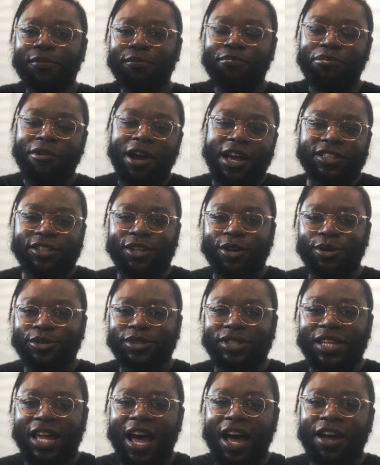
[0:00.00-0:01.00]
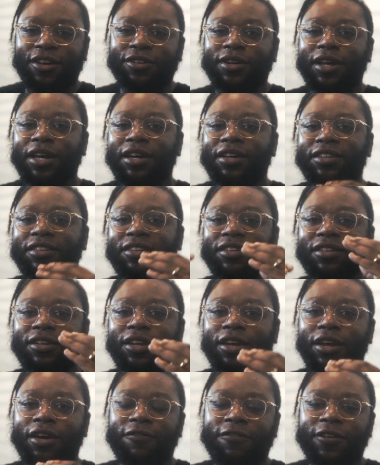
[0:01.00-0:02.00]
price goes down. And
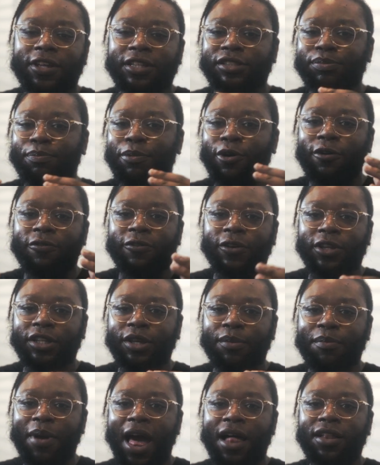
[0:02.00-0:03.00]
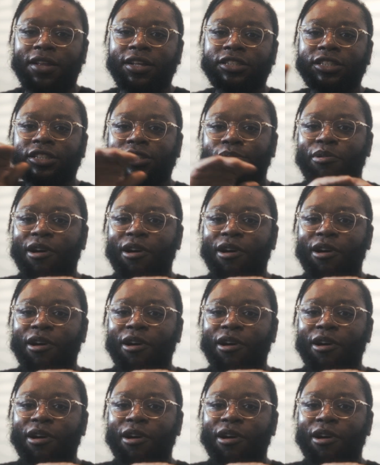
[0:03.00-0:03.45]
if it's perfectly balanced,